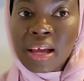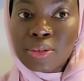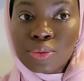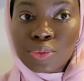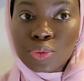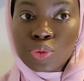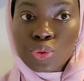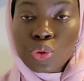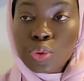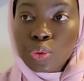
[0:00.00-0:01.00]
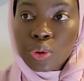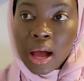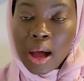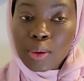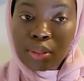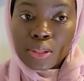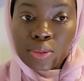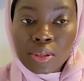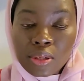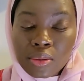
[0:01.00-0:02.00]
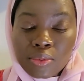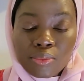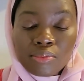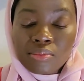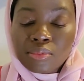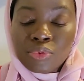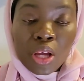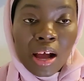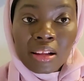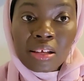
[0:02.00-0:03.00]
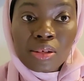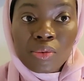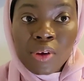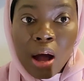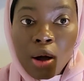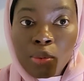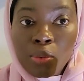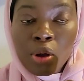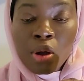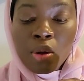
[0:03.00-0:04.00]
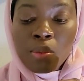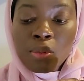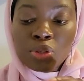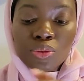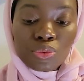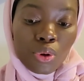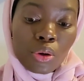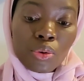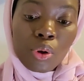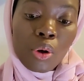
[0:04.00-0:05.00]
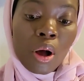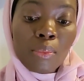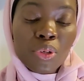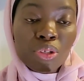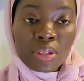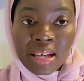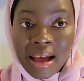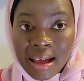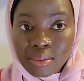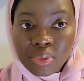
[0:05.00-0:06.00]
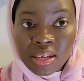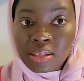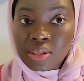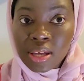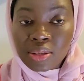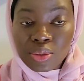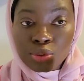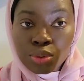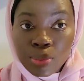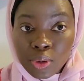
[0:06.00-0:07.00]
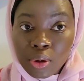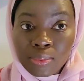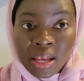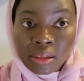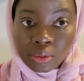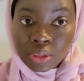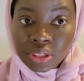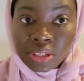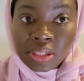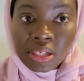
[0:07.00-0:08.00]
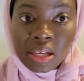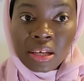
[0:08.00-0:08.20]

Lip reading: And throughout, regardless of how much struggle or how much time that it takes you to become that lawyer,